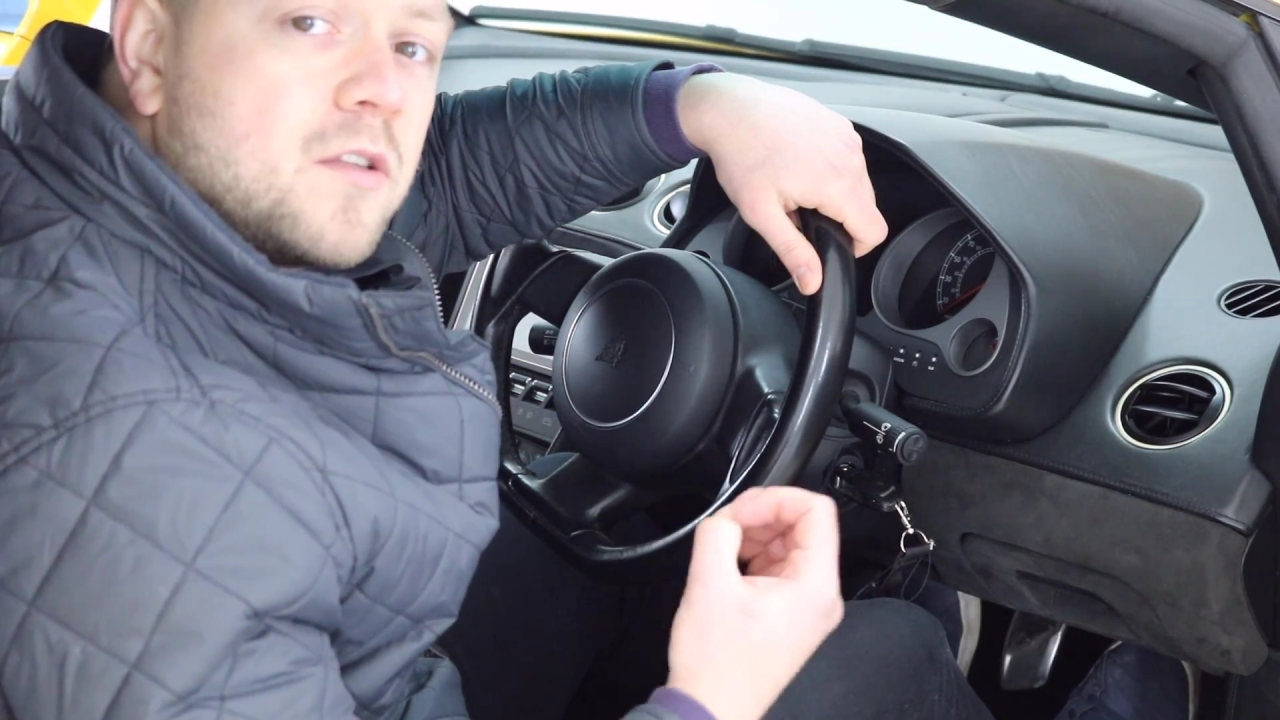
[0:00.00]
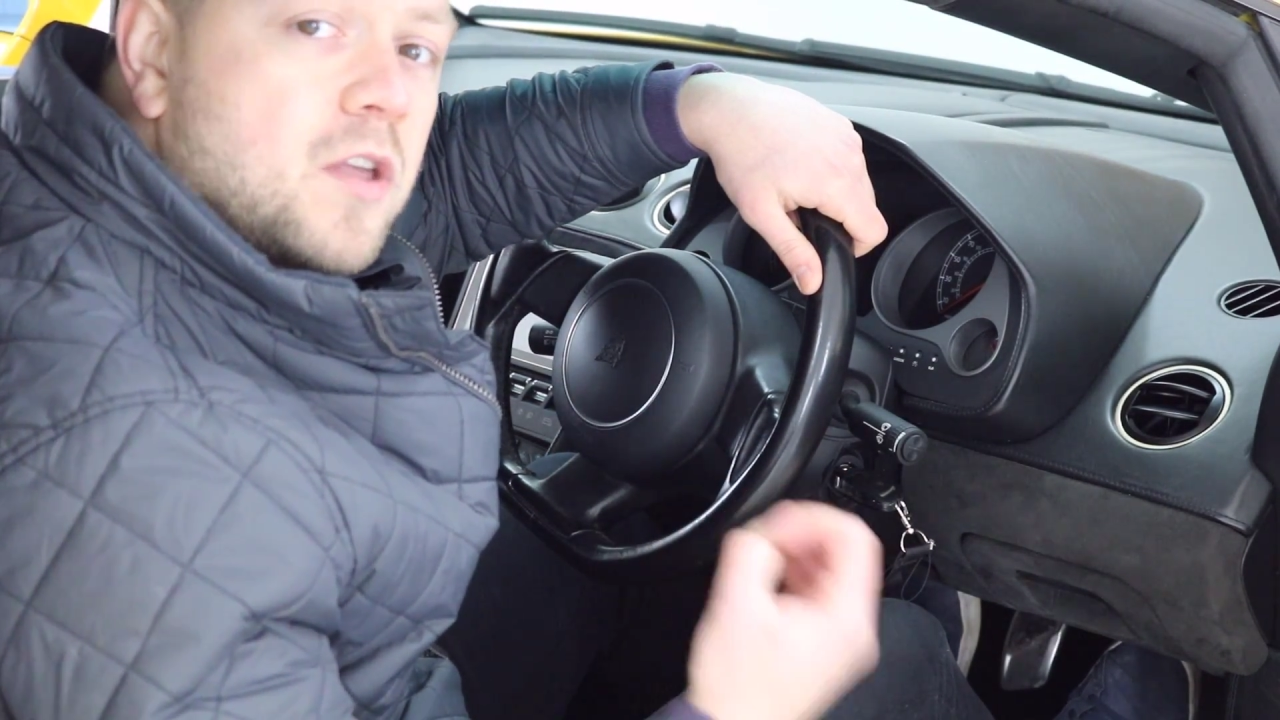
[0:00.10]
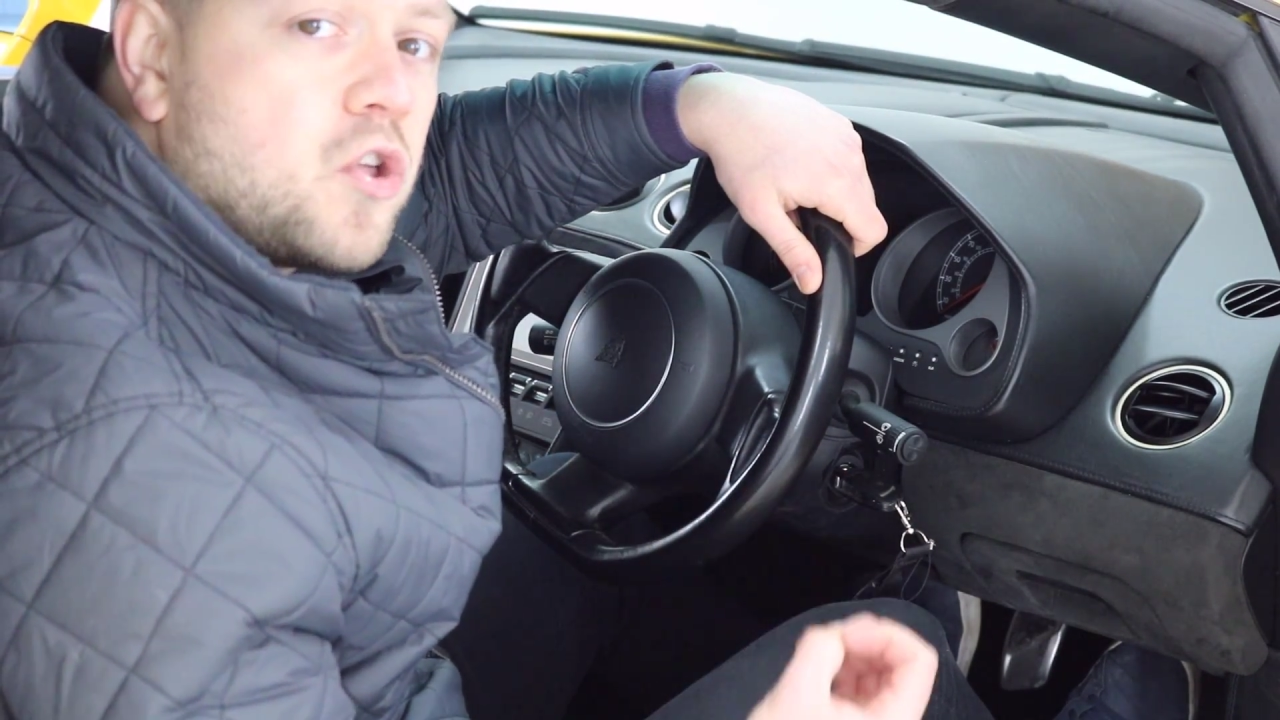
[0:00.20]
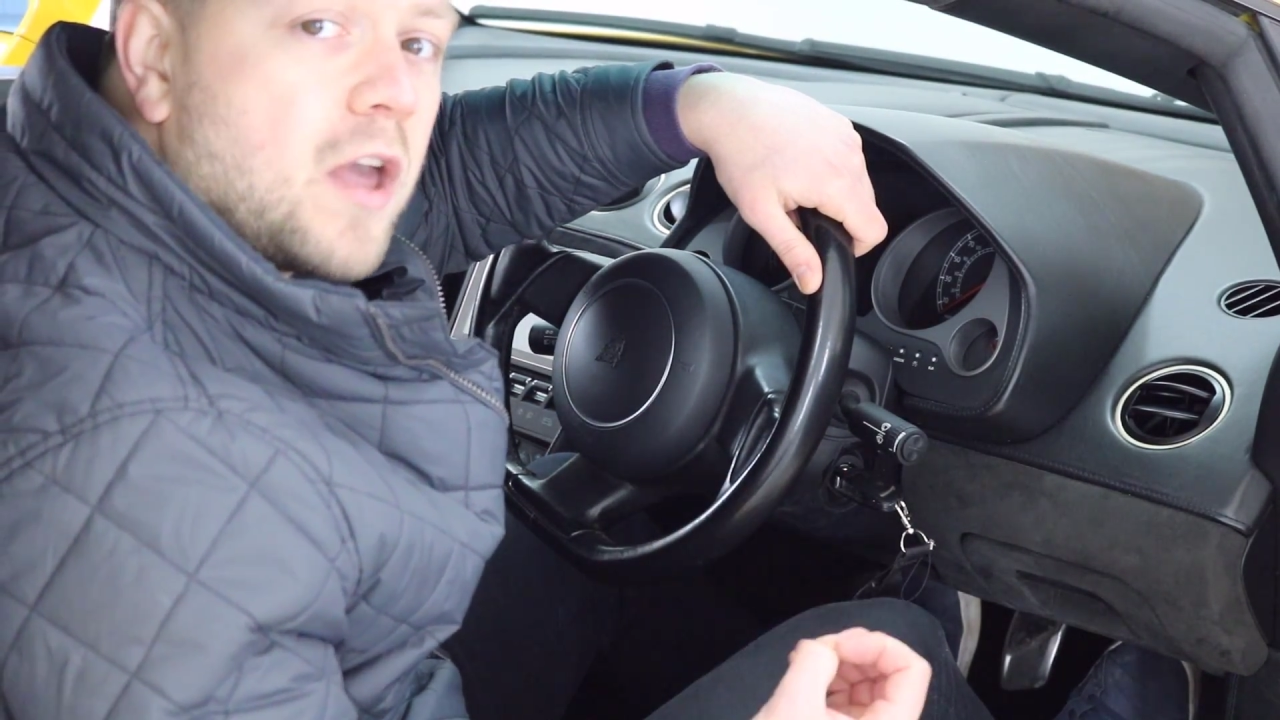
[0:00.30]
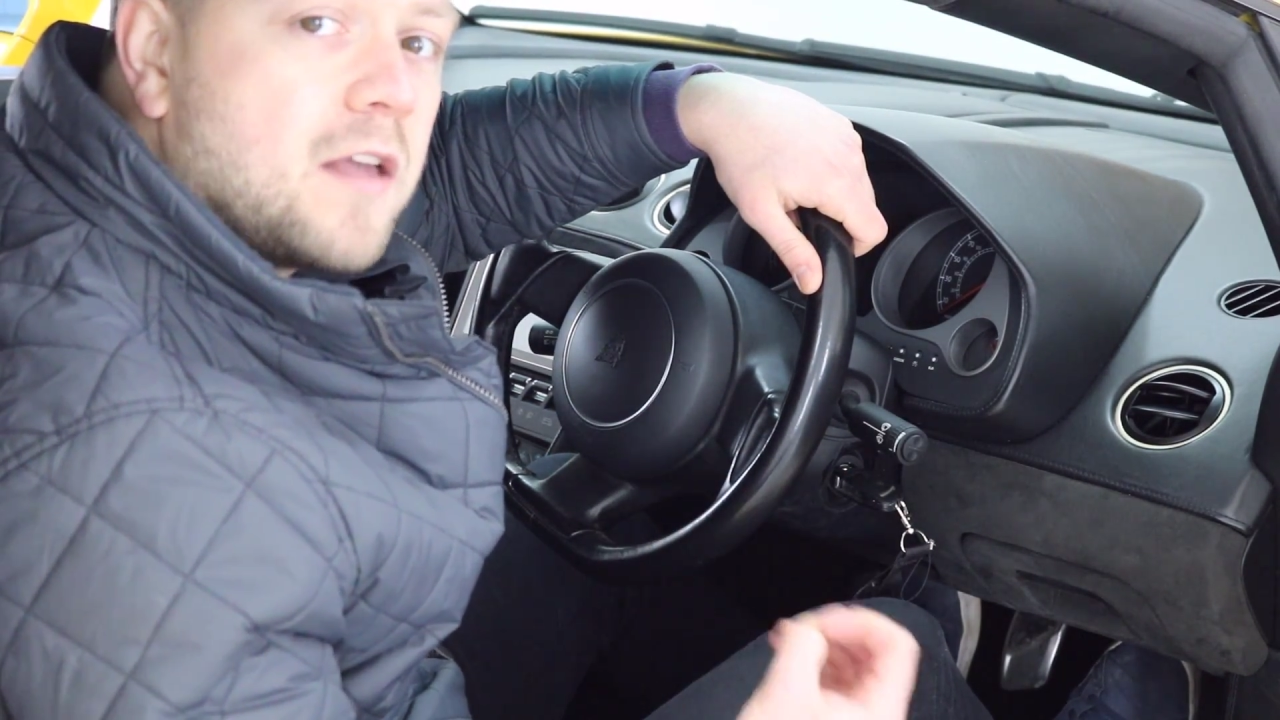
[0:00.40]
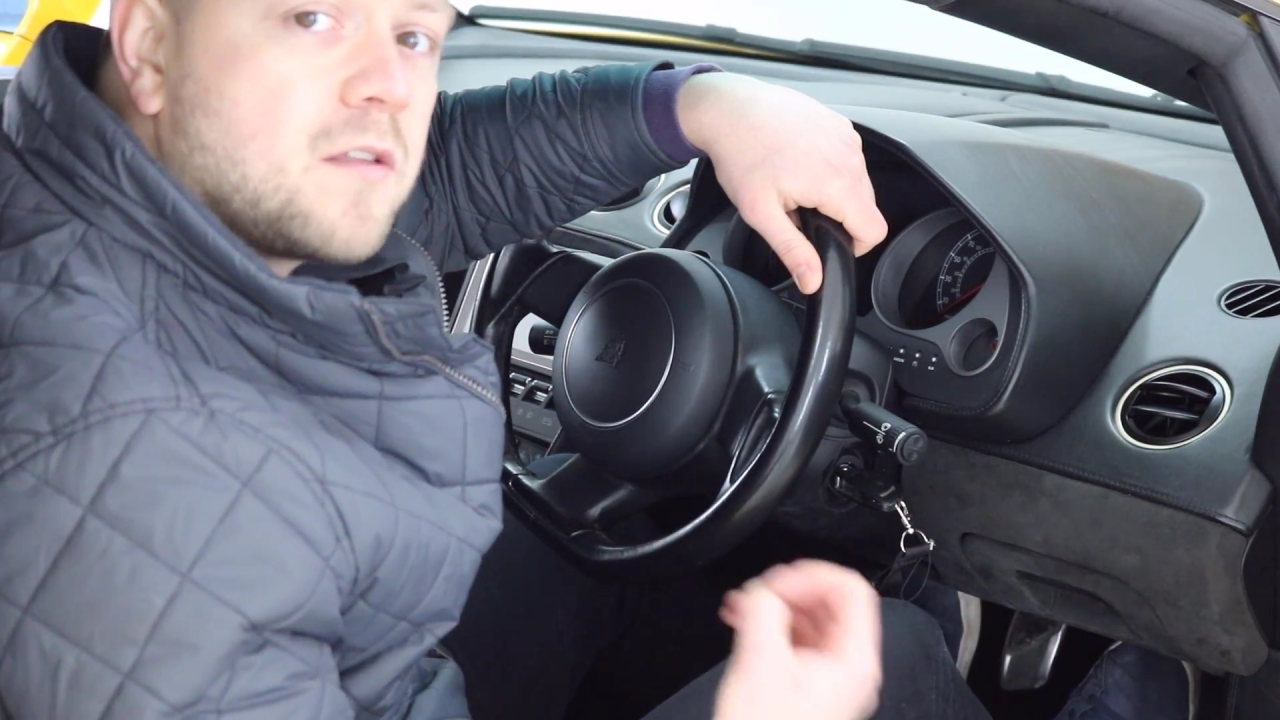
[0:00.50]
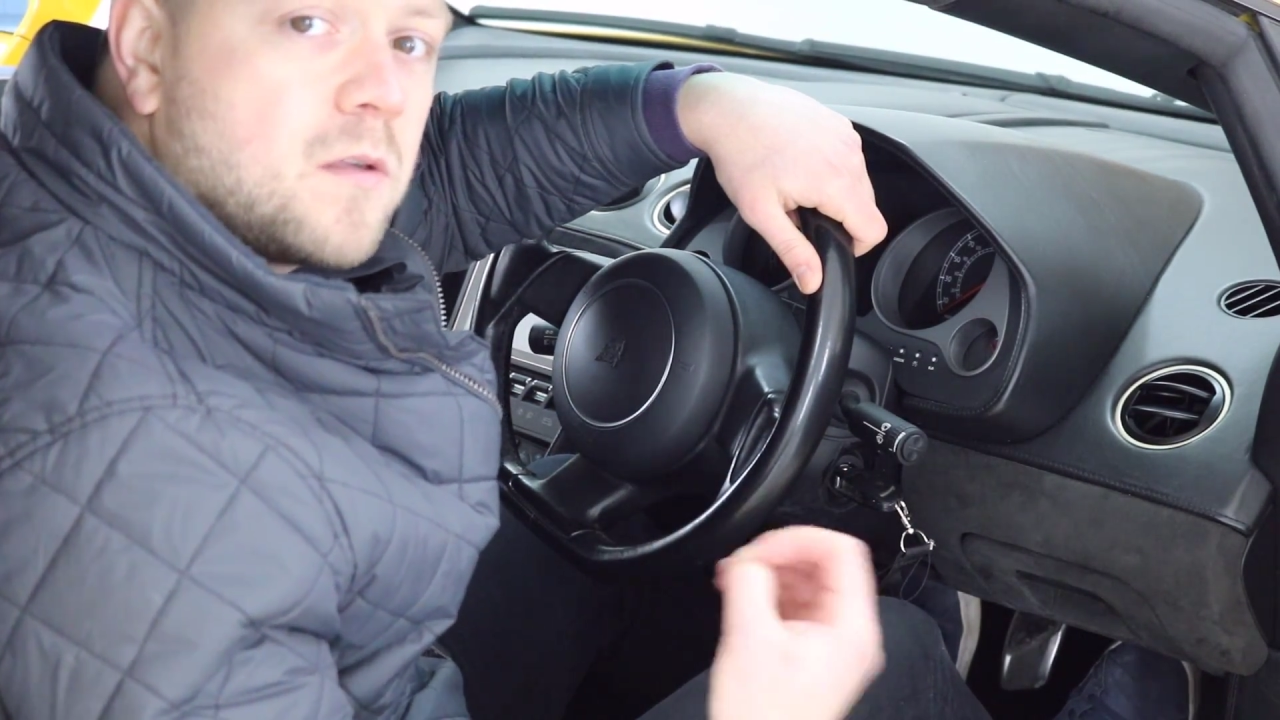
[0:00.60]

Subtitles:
suggest